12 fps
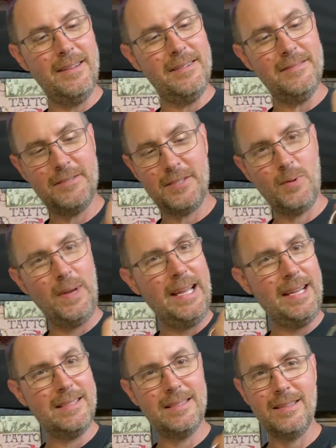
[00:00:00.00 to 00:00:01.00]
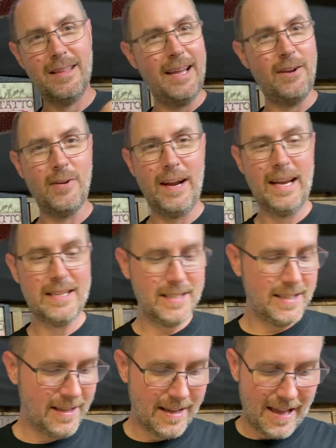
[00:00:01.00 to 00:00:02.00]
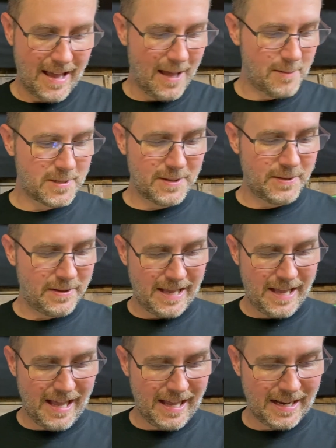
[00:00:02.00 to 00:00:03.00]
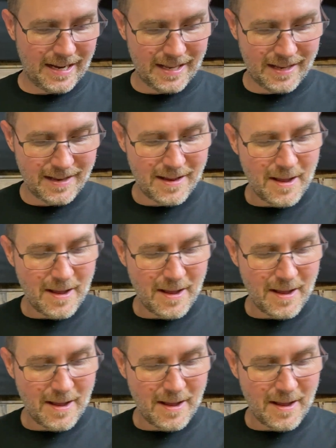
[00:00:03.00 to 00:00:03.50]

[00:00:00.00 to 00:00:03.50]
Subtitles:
Squeaks like crazy. Absolutely hated it.